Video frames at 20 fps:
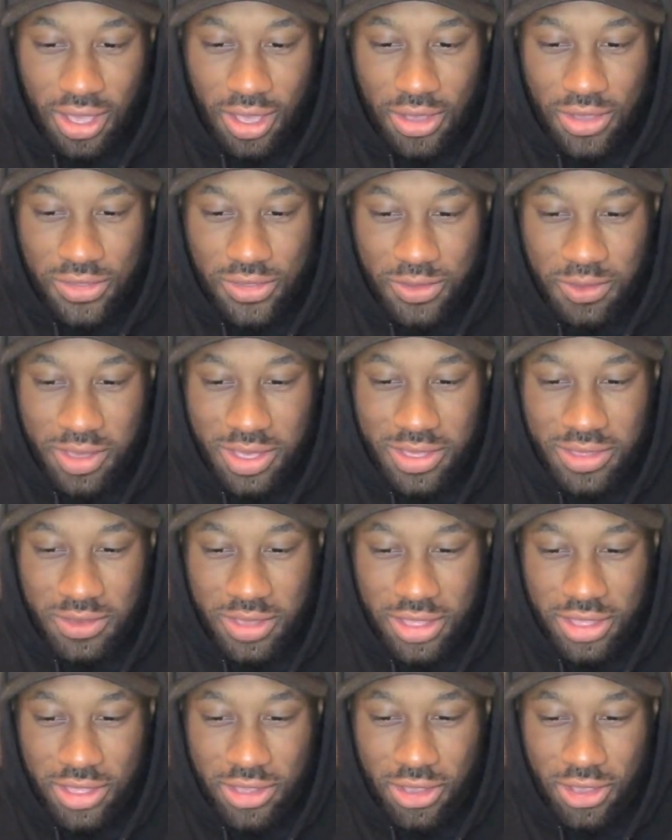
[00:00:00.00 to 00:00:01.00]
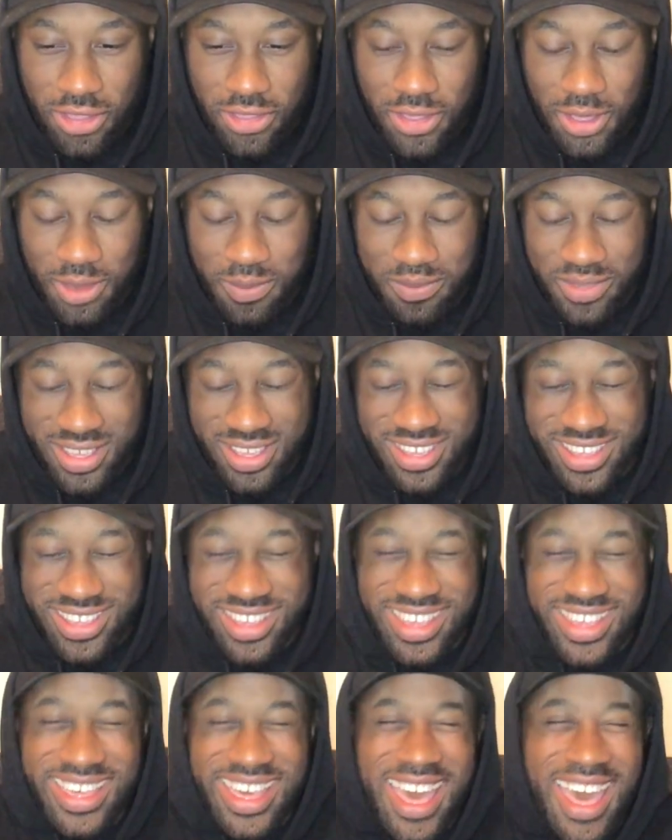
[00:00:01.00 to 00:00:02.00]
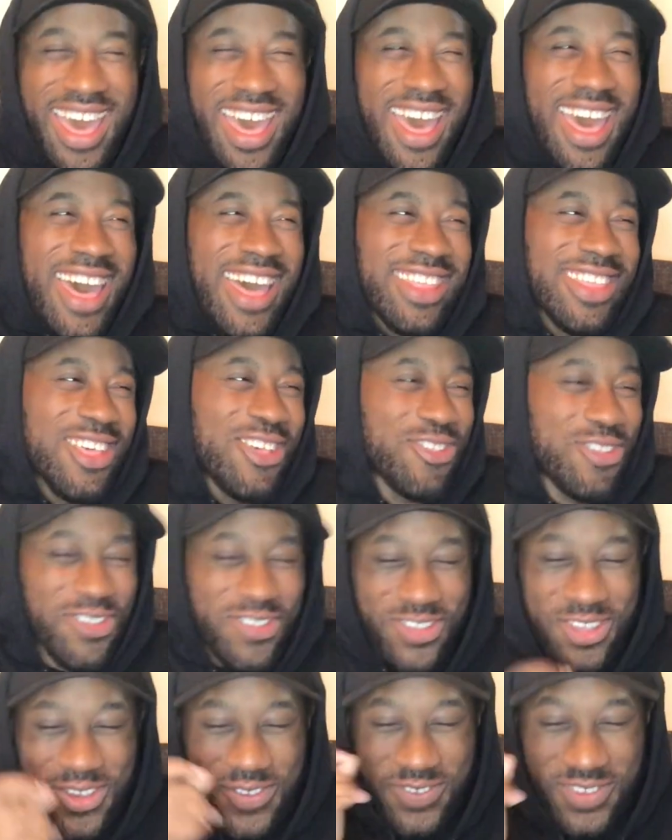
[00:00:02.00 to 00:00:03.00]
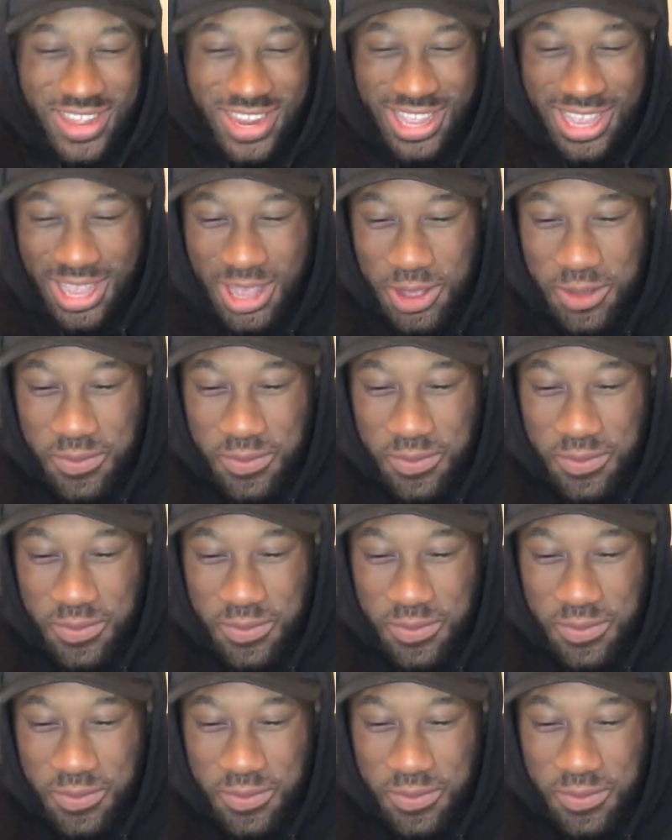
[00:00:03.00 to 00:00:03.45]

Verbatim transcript: oh, sweet, we got that. this was so funny.